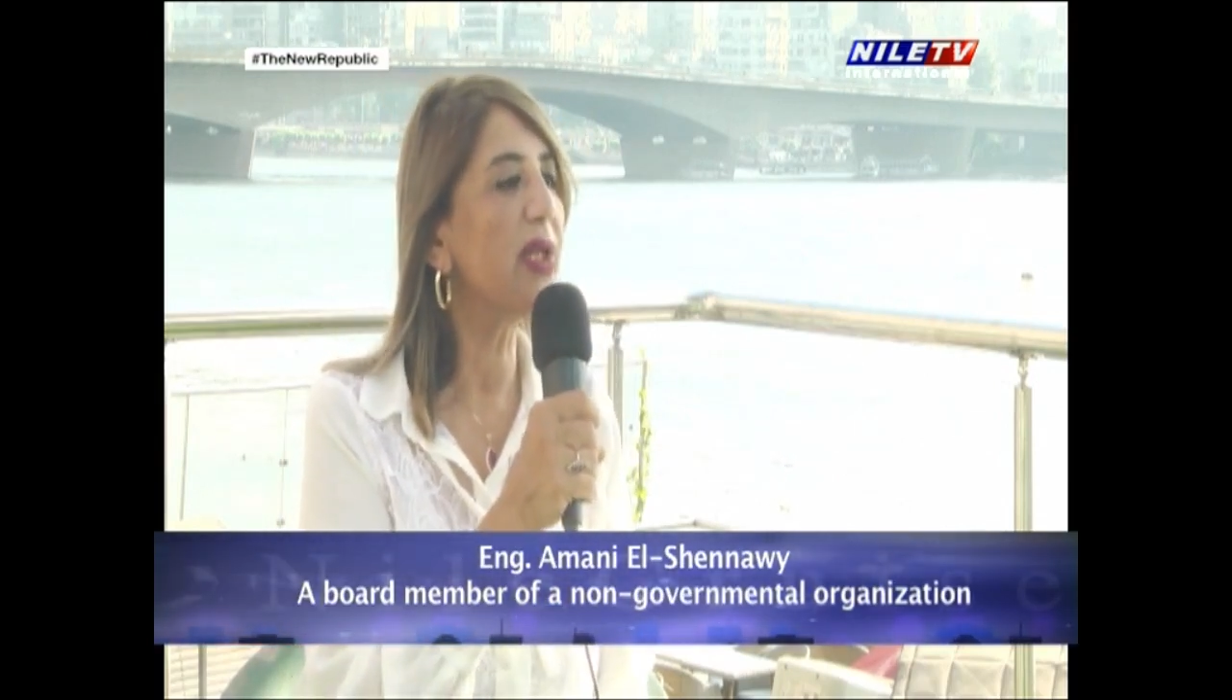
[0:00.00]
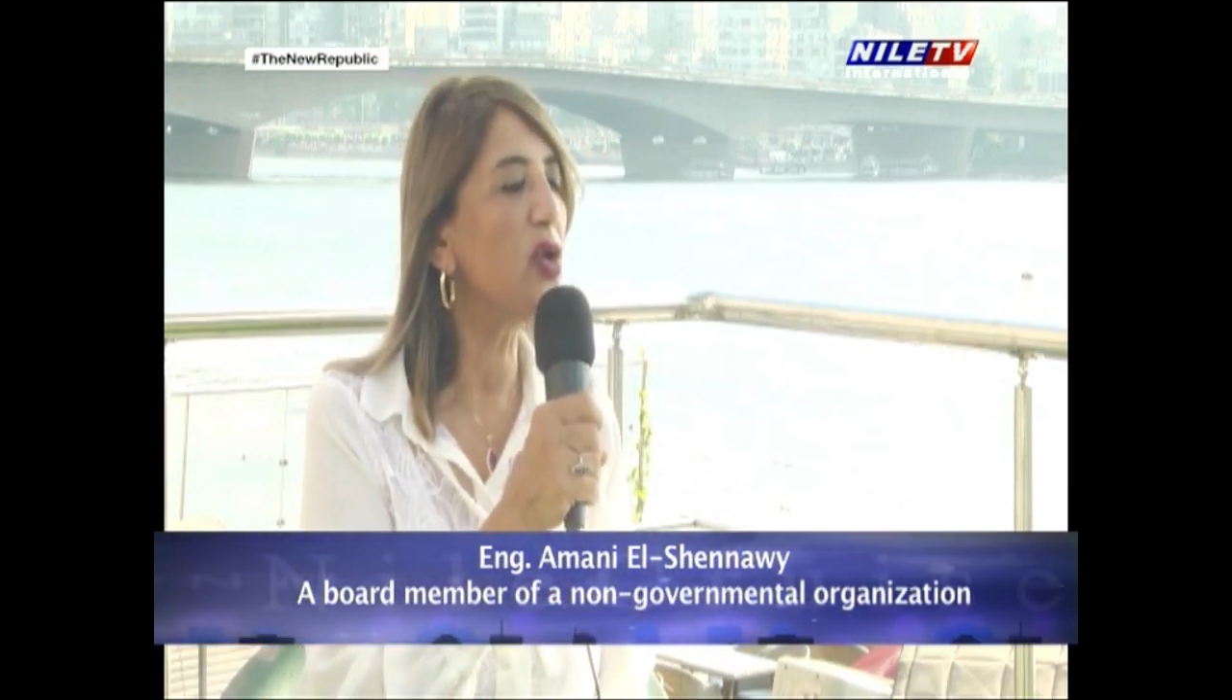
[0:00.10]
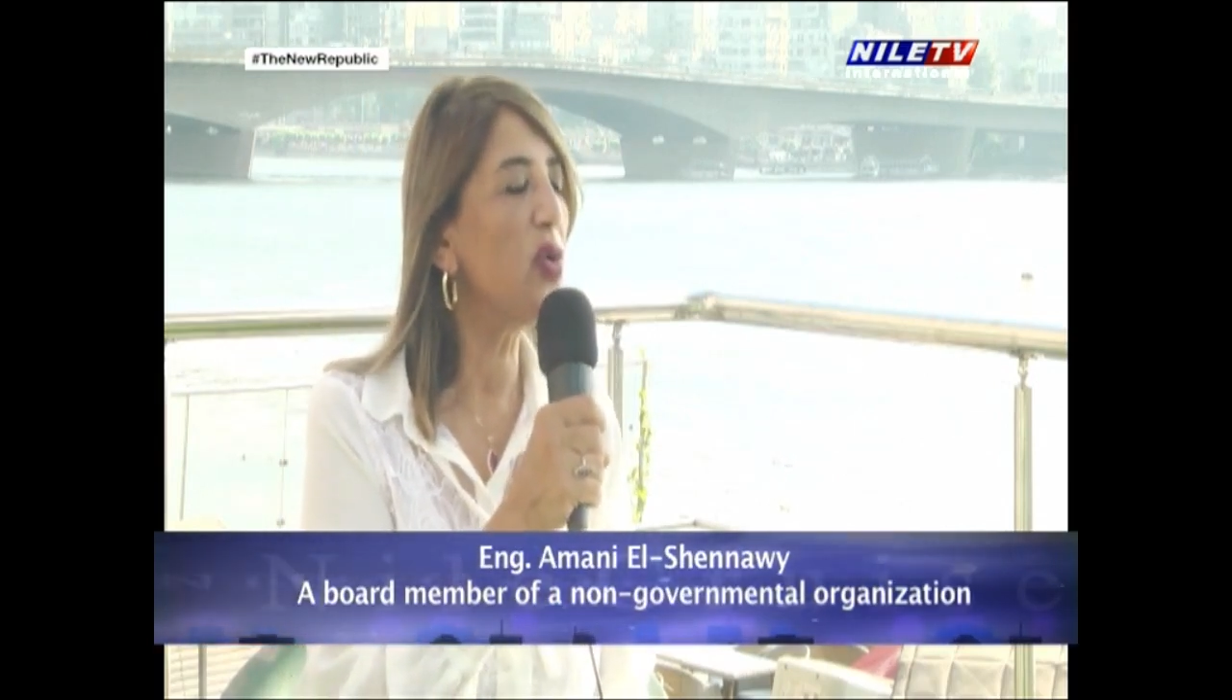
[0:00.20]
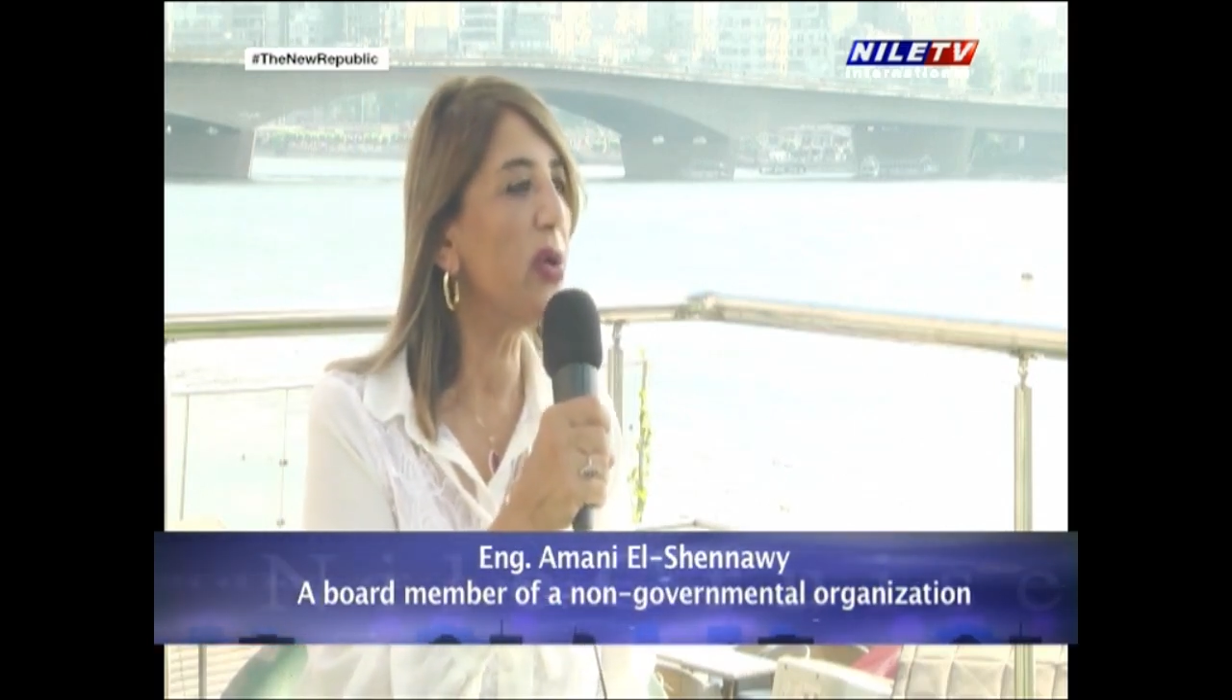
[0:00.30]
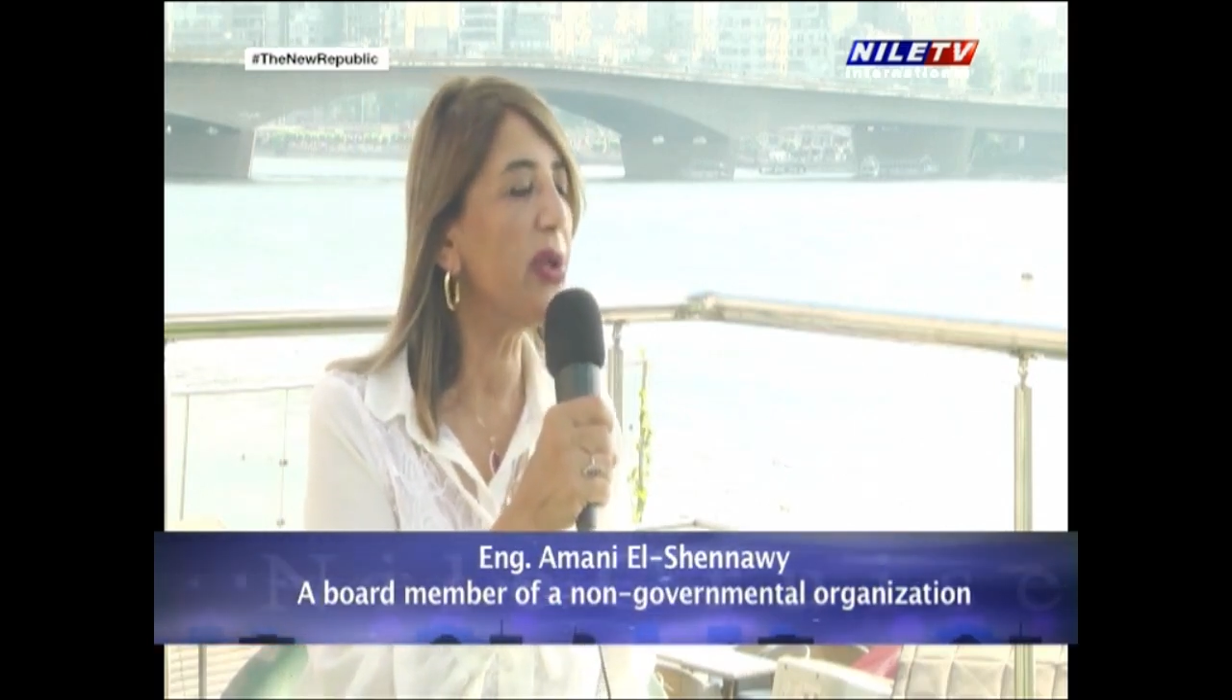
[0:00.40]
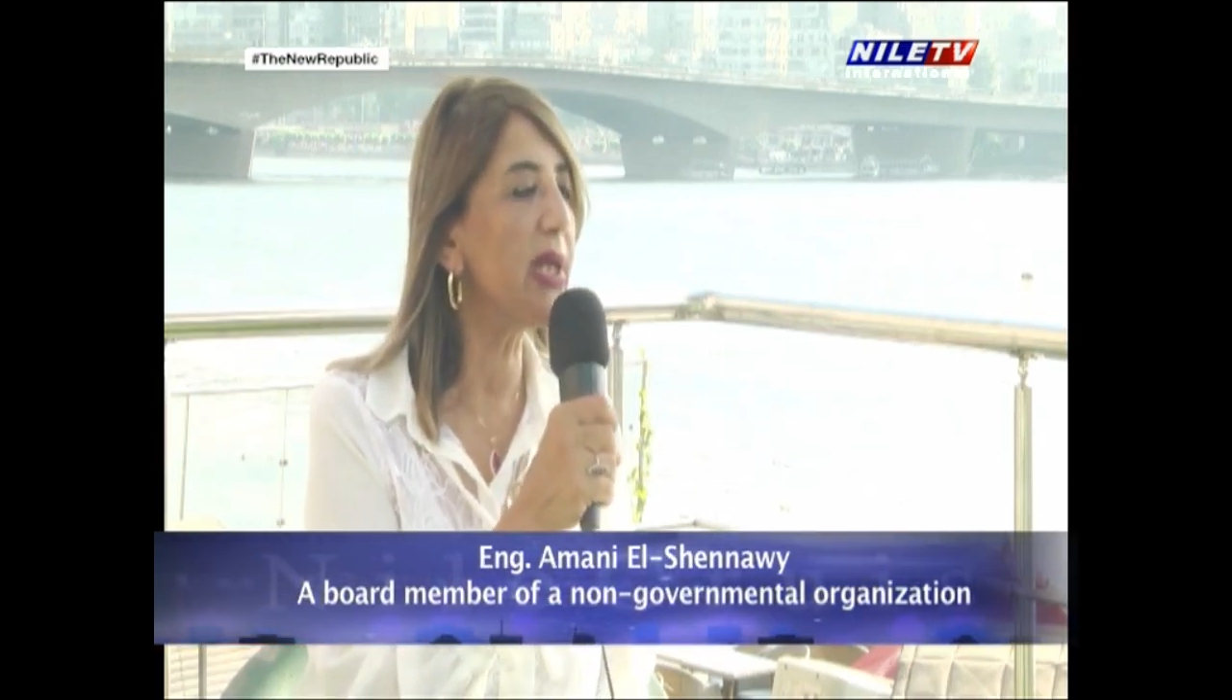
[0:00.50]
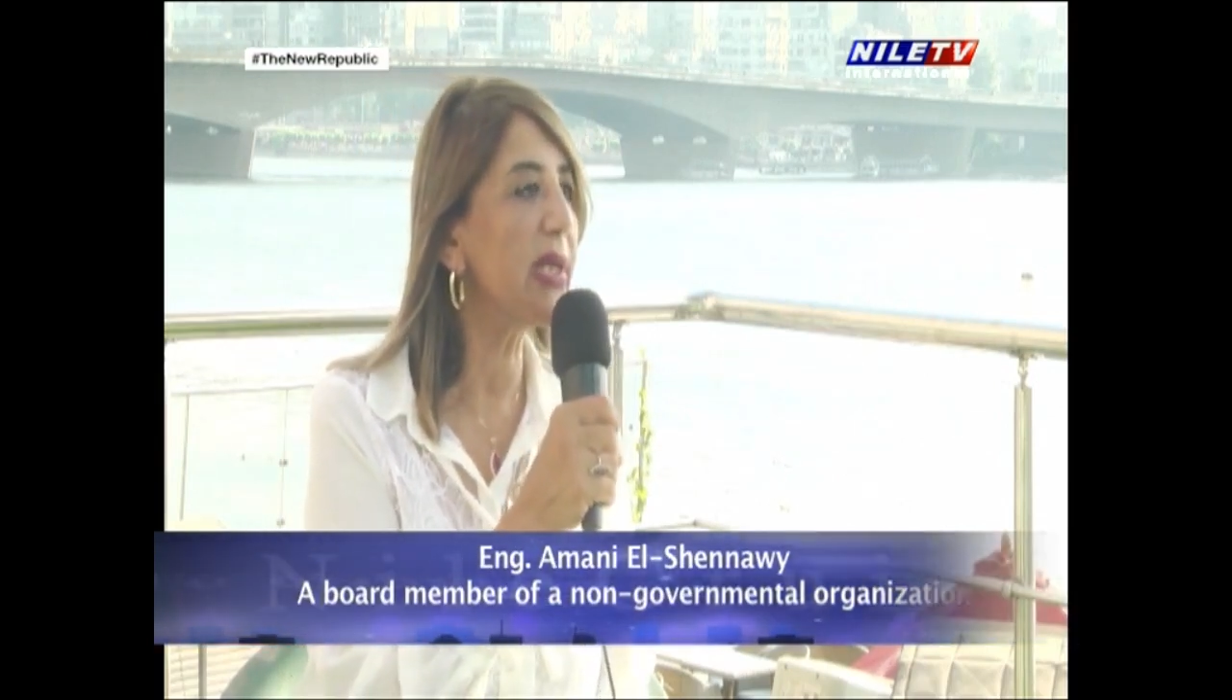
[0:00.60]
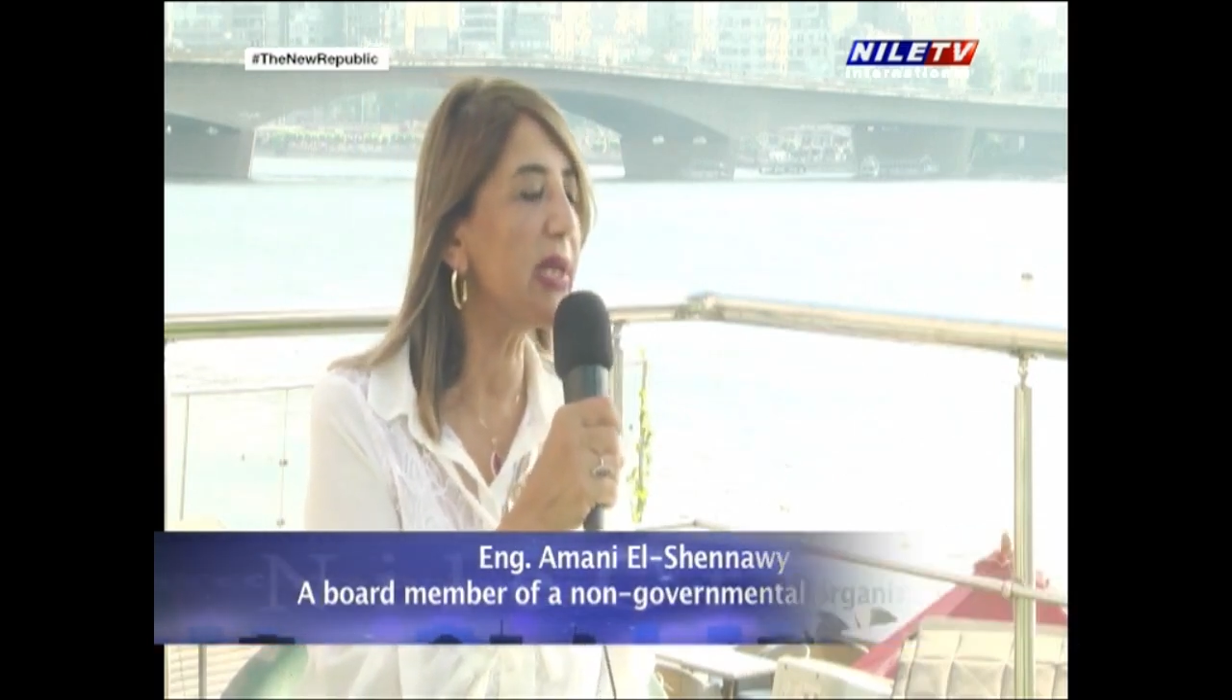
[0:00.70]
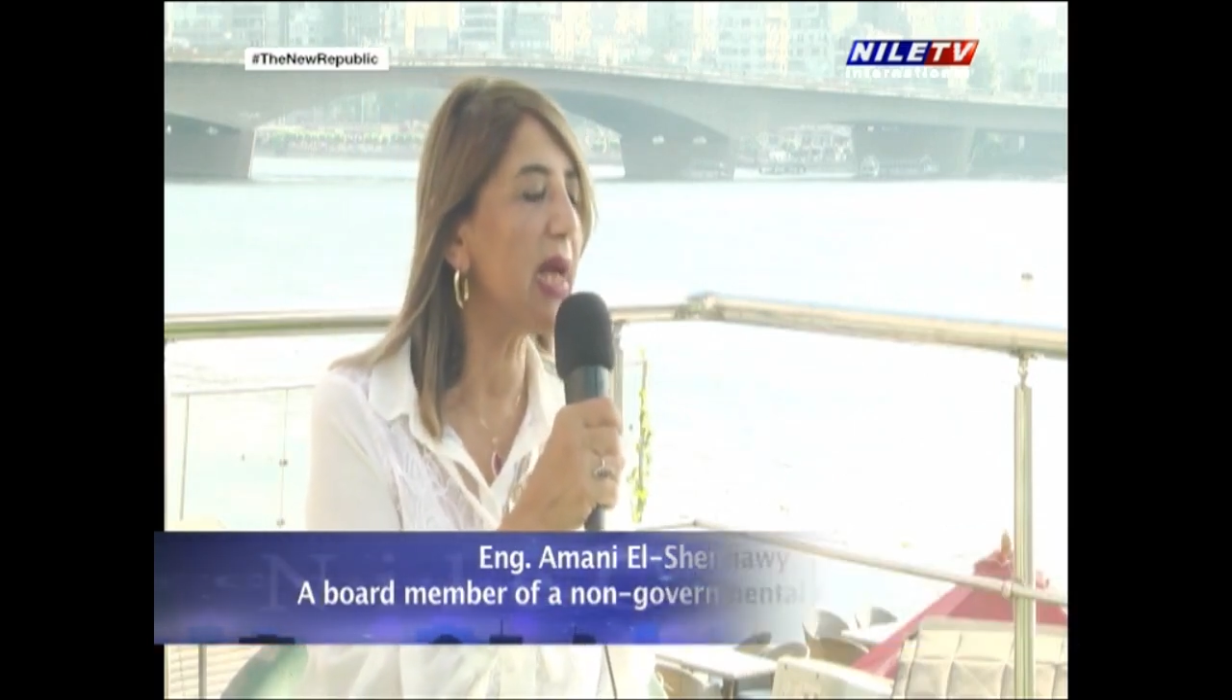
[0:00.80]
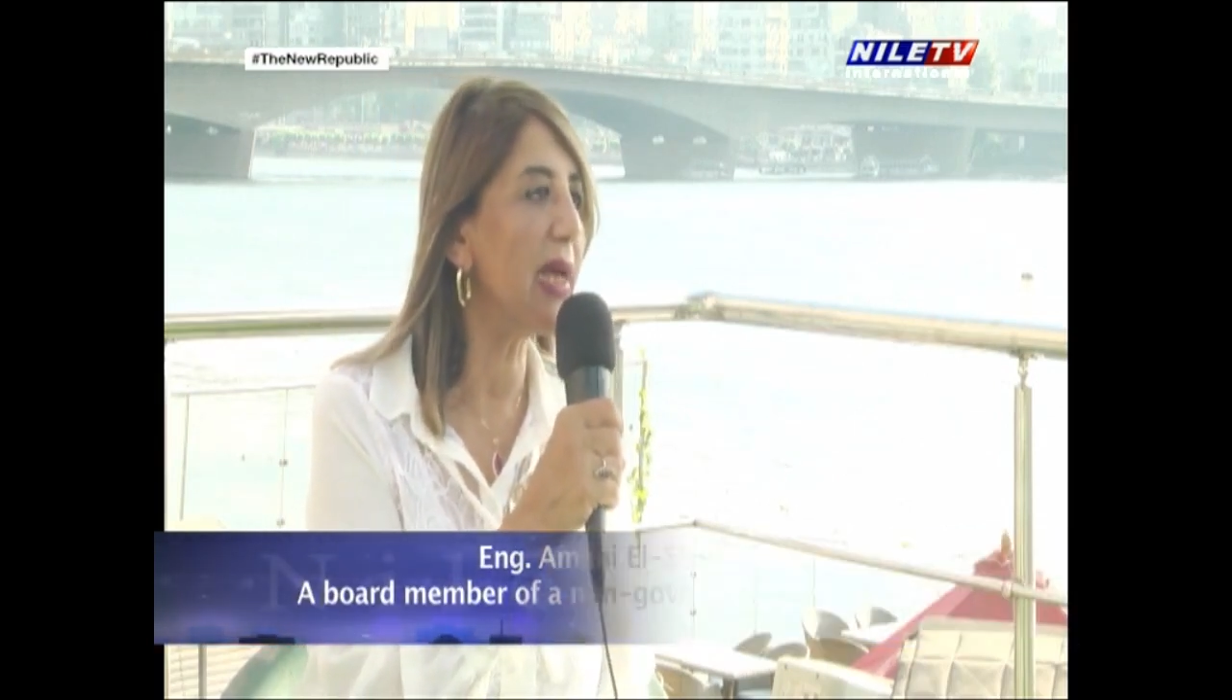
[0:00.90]
so
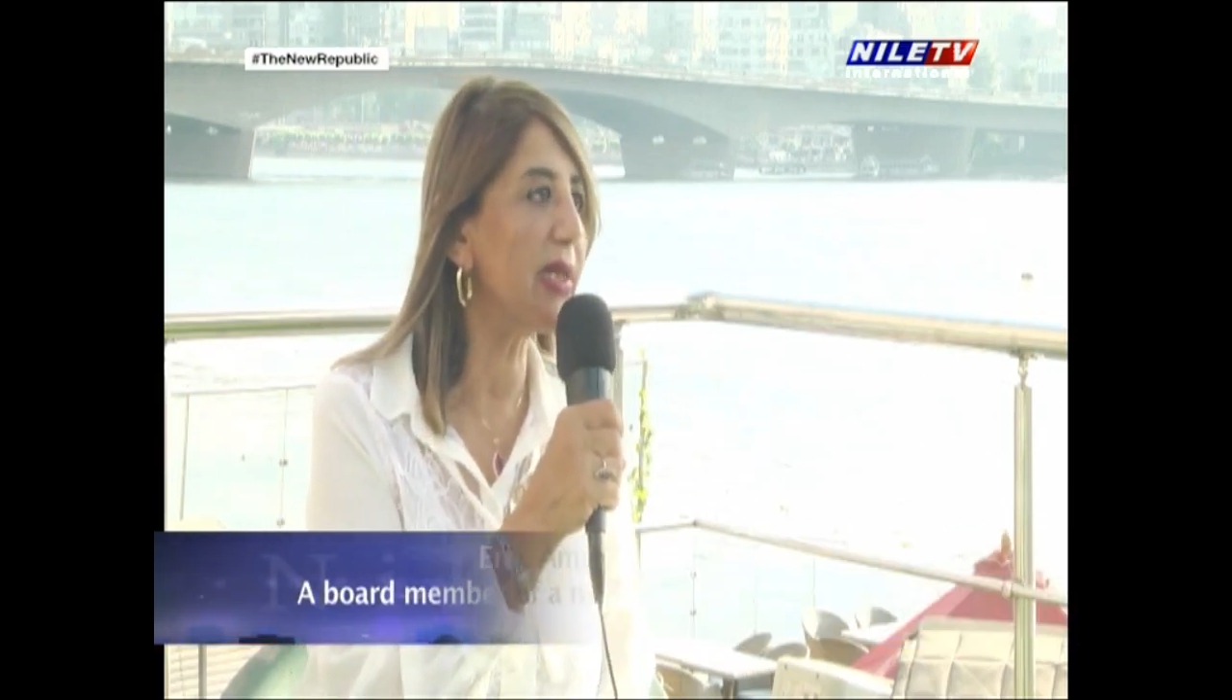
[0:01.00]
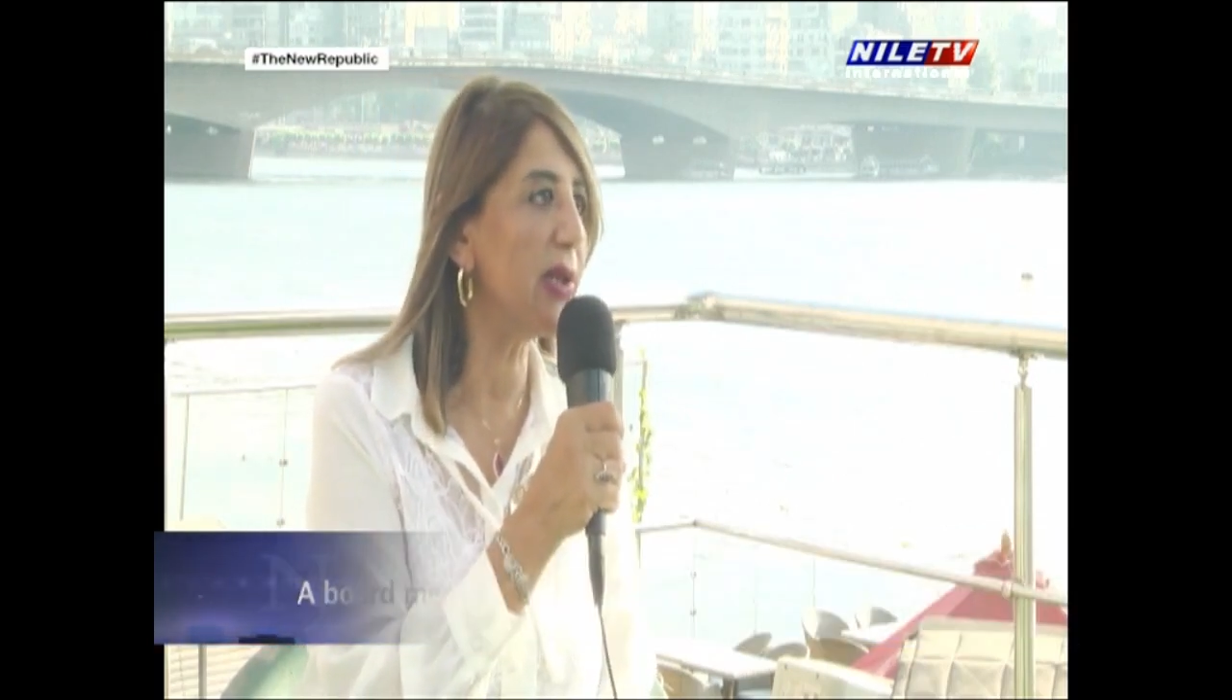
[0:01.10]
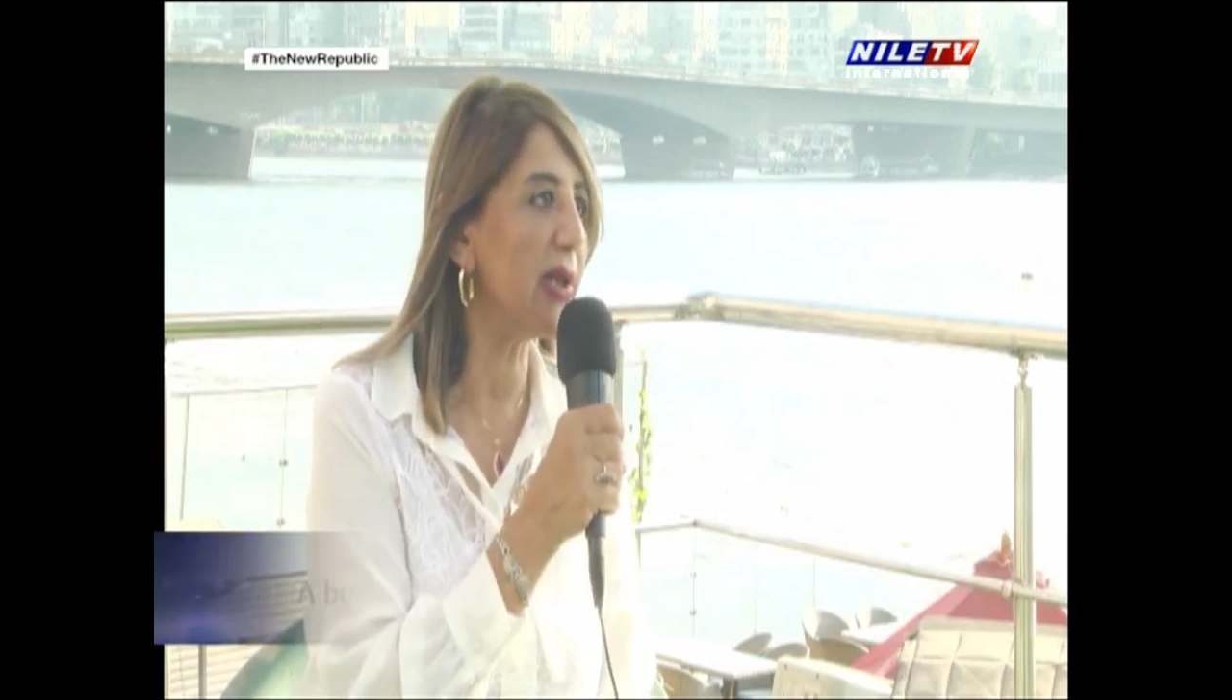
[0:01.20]
this as